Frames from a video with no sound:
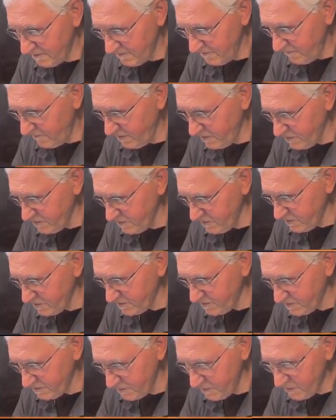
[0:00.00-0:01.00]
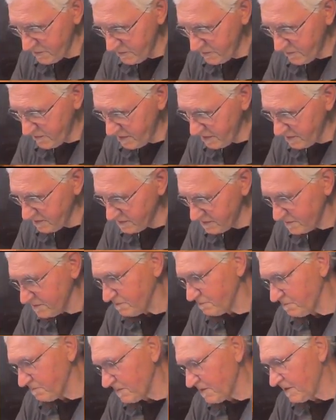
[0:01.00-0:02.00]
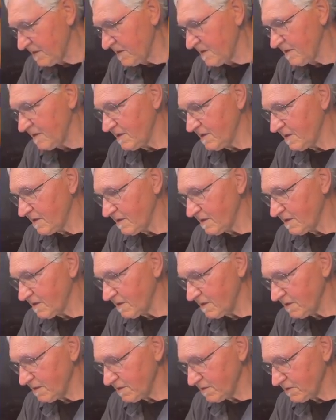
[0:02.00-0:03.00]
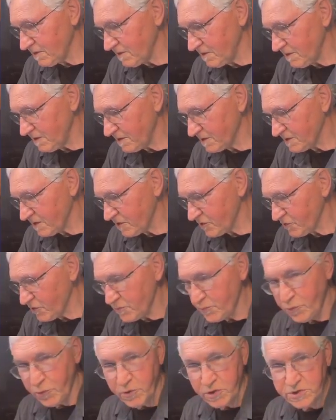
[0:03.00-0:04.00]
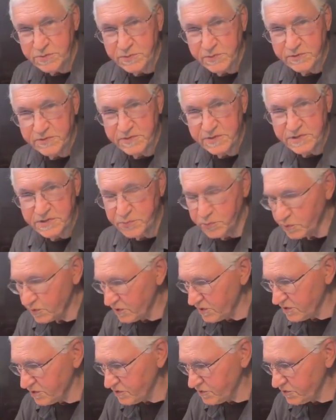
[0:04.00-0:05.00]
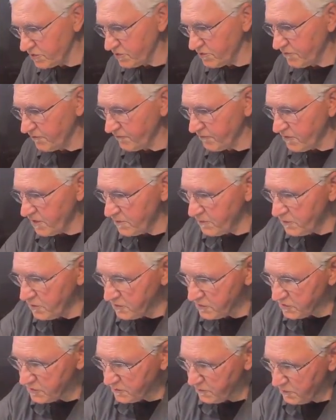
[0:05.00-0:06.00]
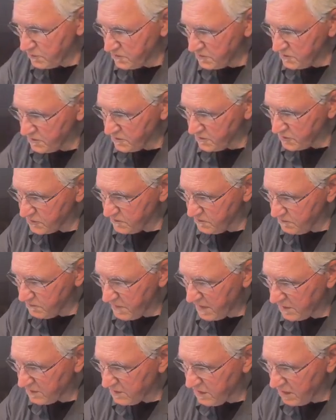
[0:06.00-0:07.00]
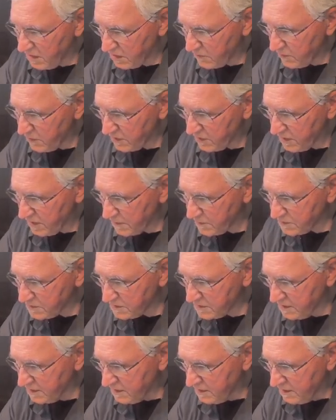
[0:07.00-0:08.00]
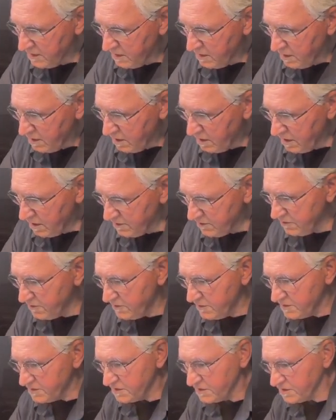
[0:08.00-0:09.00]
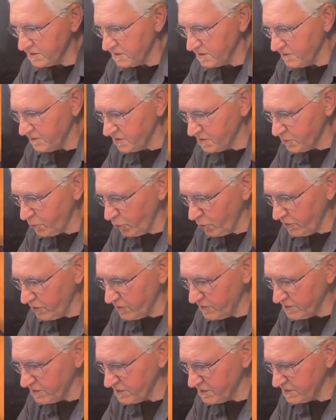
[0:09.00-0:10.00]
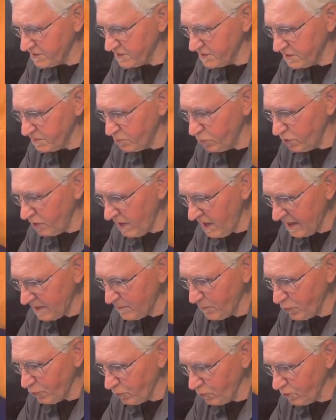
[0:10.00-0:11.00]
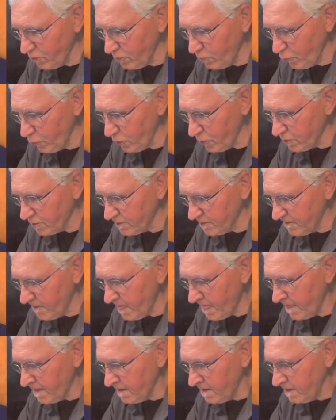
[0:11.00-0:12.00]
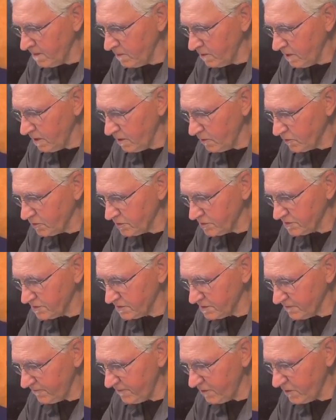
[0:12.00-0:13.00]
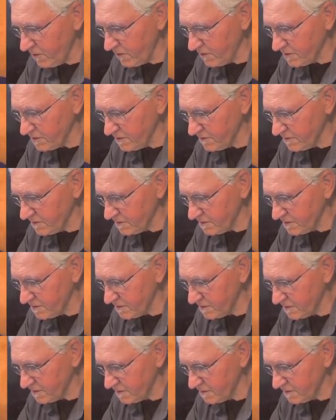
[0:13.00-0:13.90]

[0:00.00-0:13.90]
features, some other things, and accessory boards, but this will get you from your magnetic pickups onto this board here. This is the Black Pearl board, which is the focus of this